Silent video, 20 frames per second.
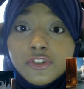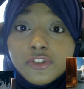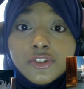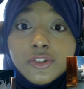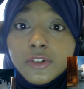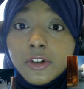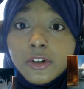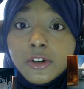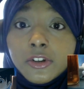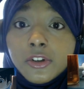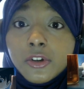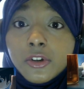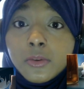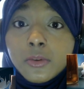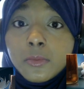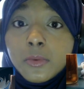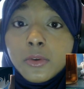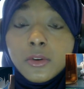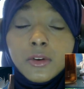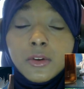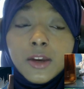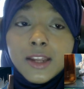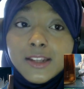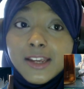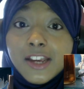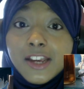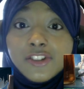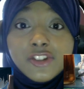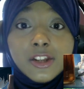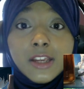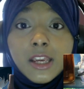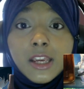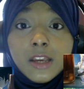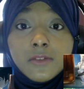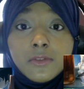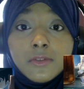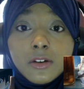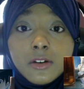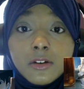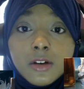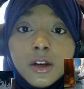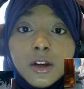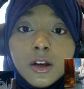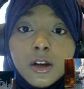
sugar cube. And he actually gave it.